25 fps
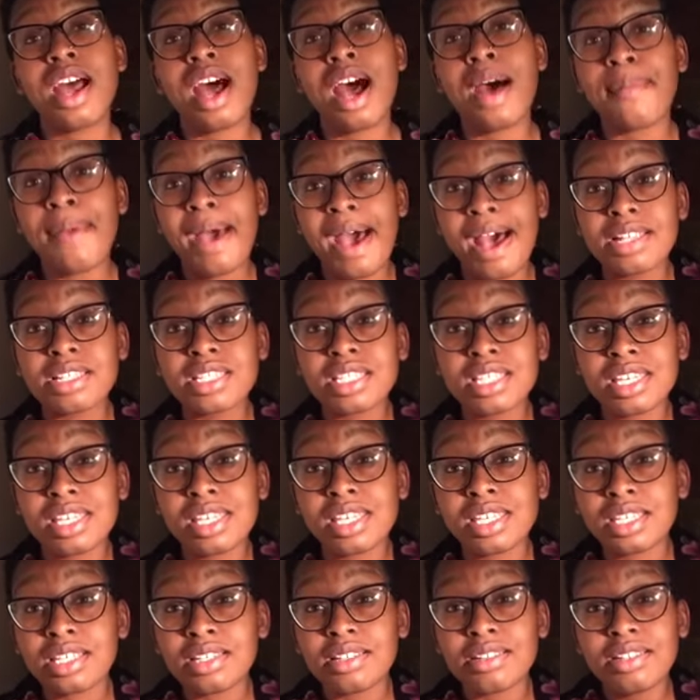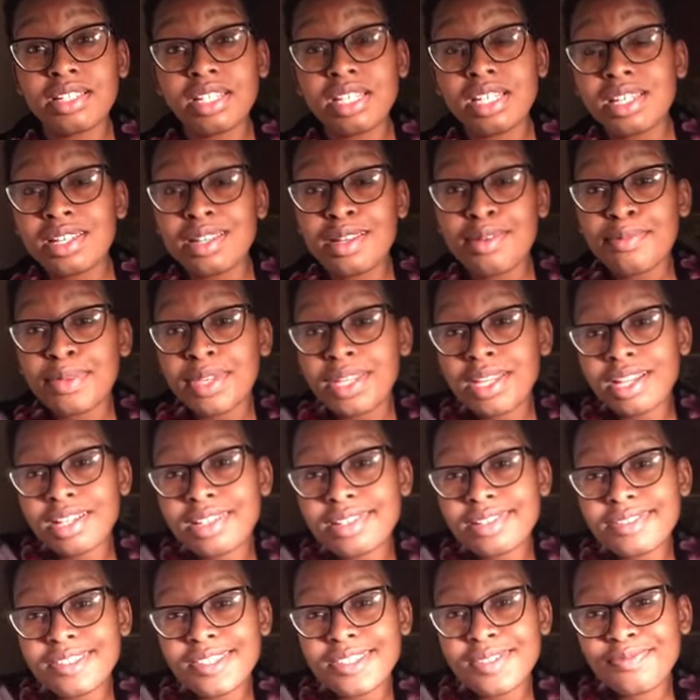I'm asking
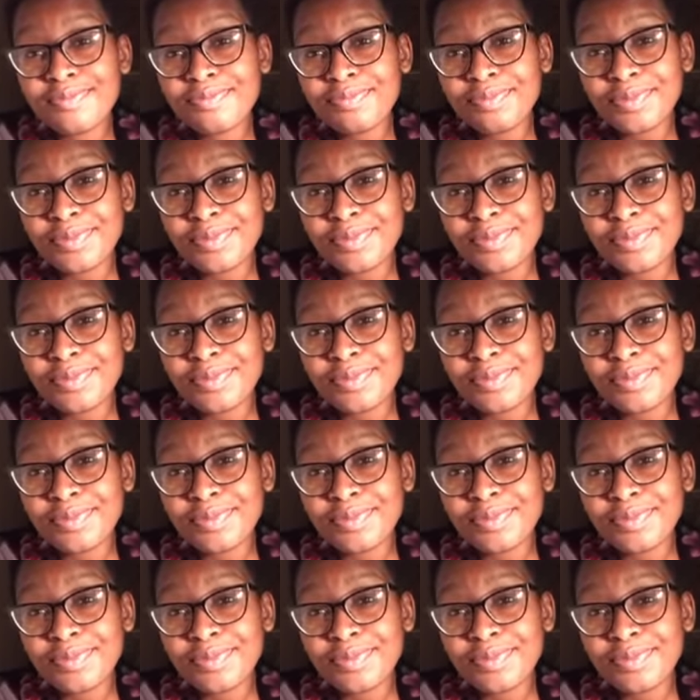because